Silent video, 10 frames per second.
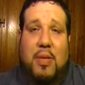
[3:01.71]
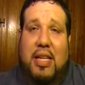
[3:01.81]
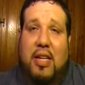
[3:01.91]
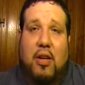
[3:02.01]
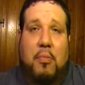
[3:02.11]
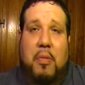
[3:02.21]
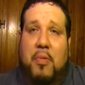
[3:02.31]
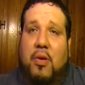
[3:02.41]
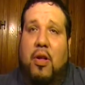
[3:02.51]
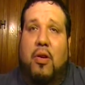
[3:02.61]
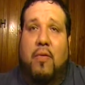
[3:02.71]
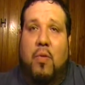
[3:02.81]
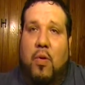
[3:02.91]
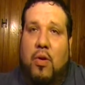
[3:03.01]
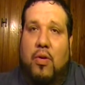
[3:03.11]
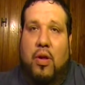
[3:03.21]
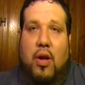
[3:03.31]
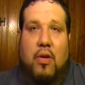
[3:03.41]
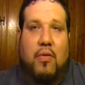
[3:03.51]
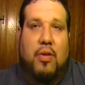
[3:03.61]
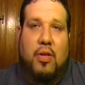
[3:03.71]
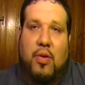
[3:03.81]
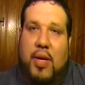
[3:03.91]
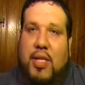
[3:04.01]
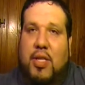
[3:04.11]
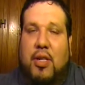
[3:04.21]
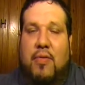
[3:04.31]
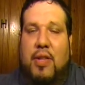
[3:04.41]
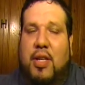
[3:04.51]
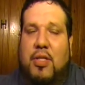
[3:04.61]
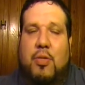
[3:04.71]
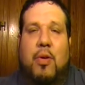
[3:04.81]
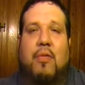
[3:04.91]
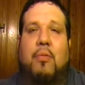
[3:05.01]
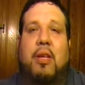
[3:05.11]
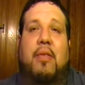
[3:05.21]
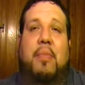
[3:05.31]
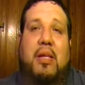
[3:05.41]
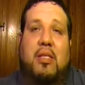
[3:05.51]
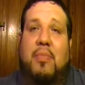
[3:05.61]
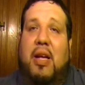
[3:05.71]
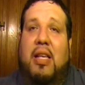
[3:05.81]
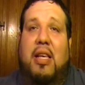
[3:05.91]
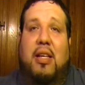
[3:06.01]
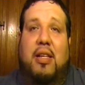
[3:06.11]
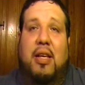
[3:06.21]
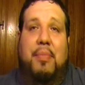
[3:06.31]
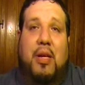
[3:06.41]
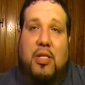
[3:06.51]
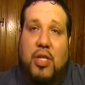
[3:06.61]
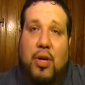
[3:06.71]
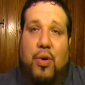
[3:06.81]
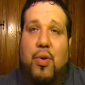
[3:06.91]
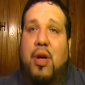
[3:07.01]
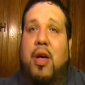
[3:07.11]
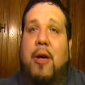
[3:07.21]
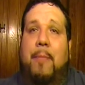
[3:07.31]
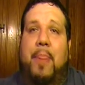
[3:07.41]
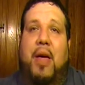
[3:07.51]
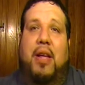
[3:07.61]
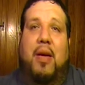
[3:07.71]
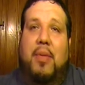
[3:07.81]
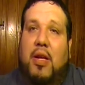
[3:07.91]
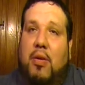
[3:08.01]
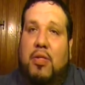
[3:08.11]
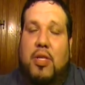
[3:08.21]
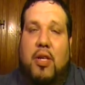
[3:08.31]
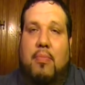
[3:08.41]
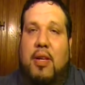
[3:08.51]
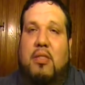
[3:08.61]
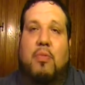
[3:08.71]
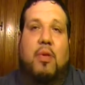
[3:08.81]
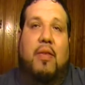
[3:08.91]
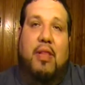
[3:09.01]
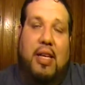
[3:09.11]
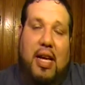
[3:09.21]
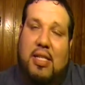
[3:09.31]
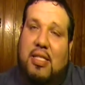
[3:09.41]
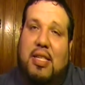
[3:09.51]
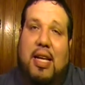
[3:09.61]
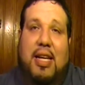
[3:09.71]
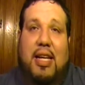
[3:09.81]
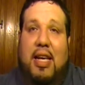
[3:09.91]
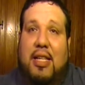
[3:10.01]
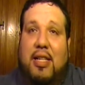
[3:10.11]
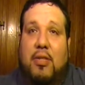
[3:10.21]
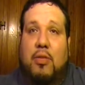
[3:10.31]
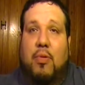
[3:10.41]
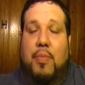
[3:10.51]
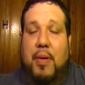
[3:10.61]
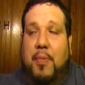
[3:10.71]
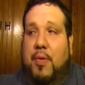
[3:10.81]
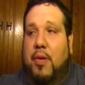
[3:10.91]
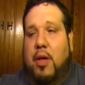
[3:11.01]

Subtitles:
We need to know people all over the world, all over the U.S., all over the country, wherever we can meet somebody that could get me a show, that get me a new song placement. Whatever the case is, I needed to get to know some more people.